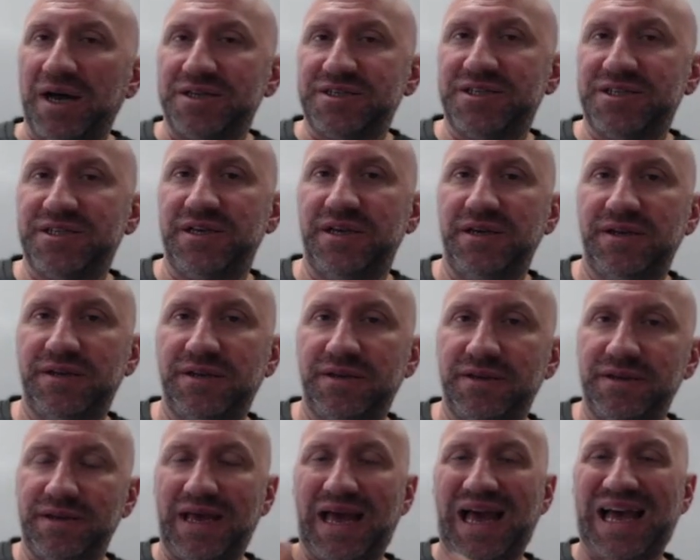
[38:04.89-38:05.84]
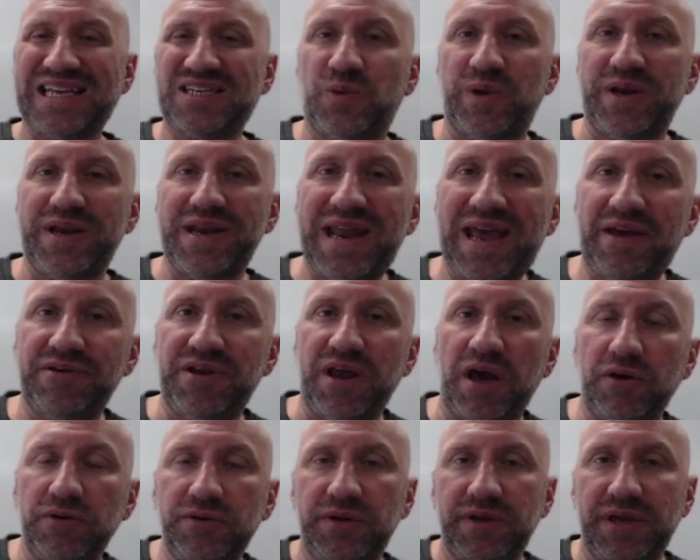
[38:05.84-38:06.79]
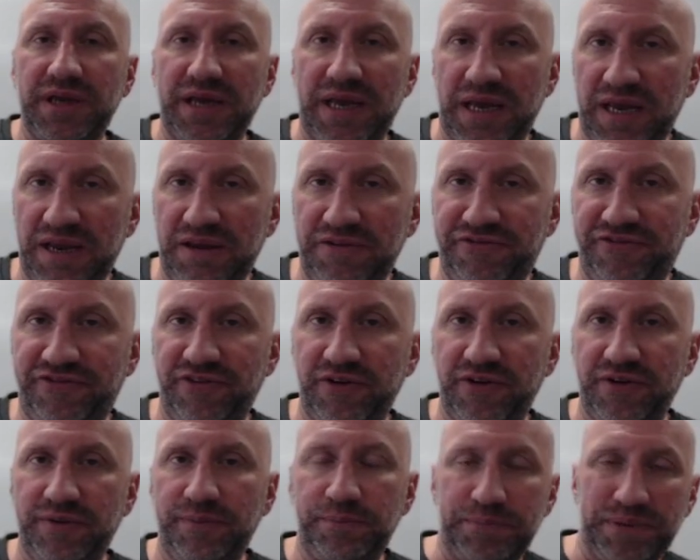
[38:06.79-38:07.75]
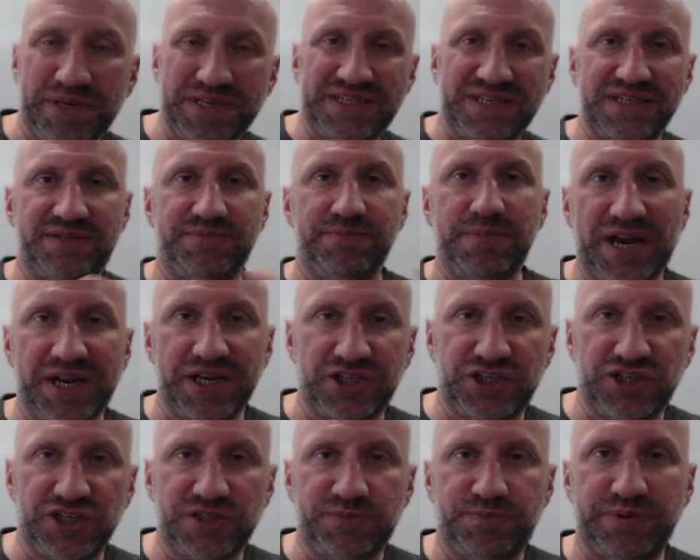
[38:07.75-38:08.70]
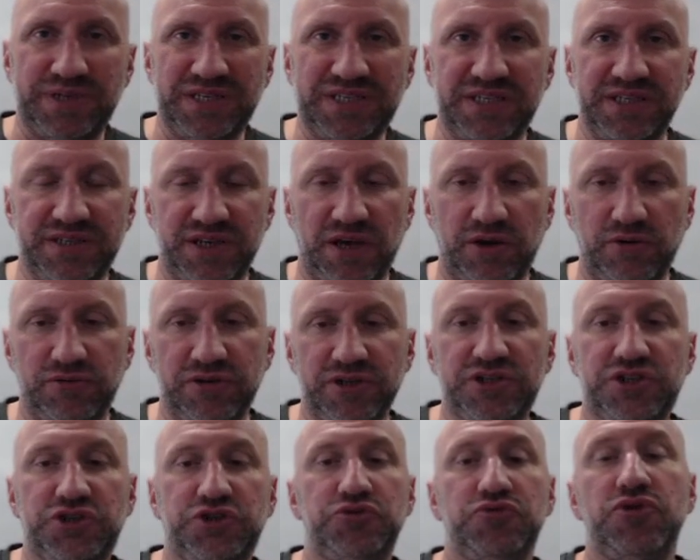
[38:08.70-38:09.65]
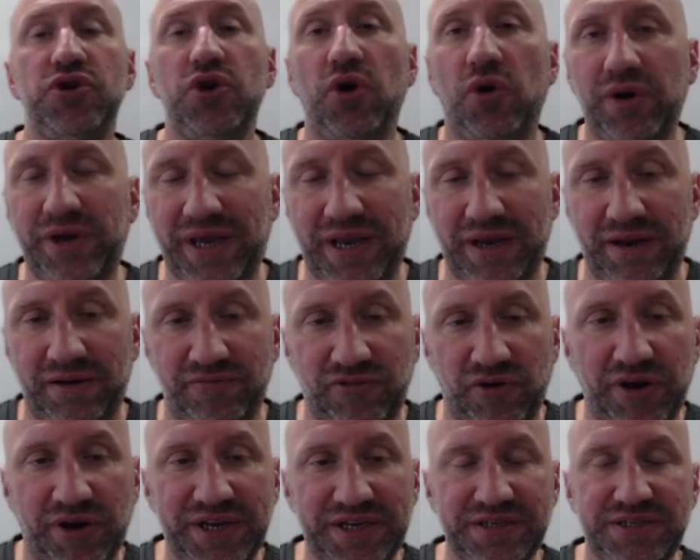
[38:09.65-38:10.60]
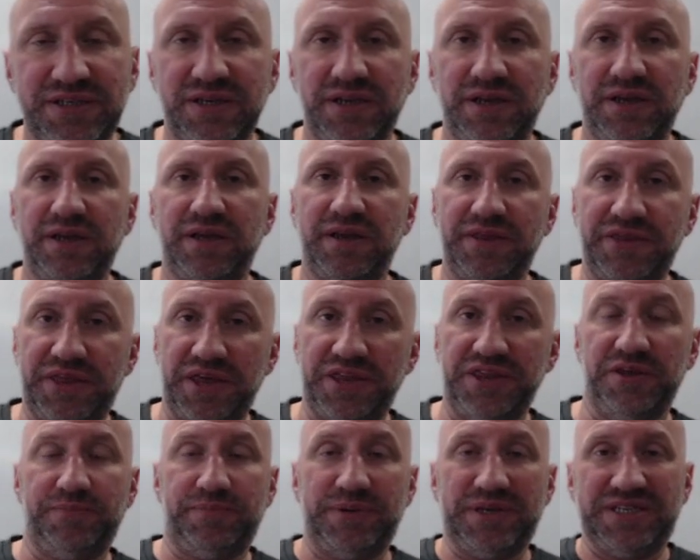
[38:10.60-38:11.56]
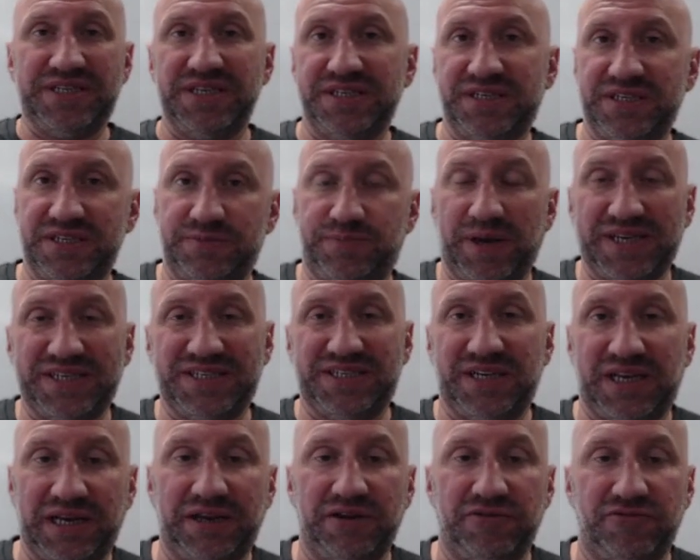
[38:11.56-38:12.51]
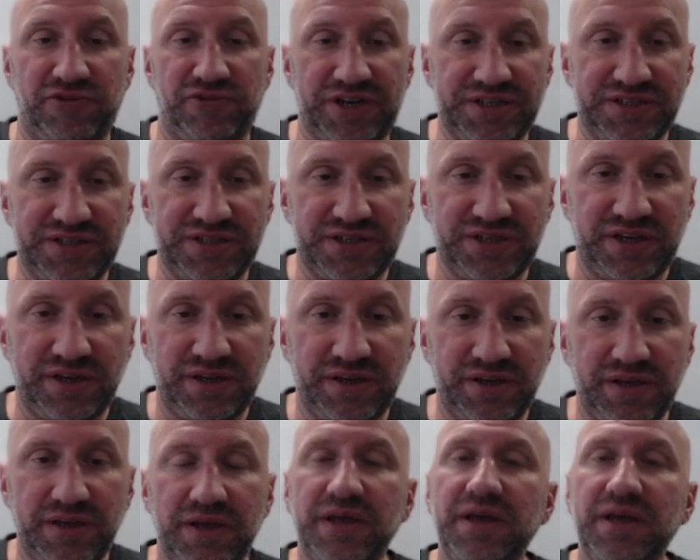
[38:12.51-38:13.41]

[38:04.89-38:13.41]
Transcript: But as we now know, if business managers, business owners do not get it right, then the business is basically at risk.